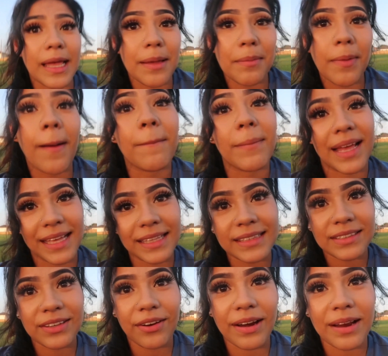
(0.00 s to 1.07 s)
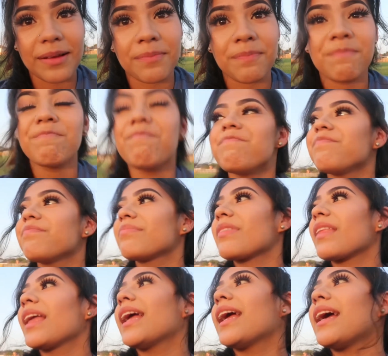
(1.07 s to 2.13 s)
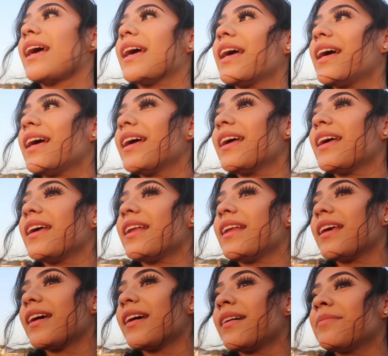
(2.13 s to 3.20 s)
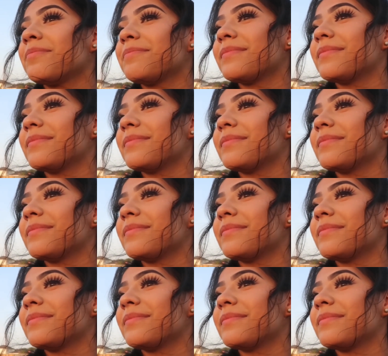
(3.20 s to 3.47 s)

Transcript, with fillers: them on my Instagram. And yeah.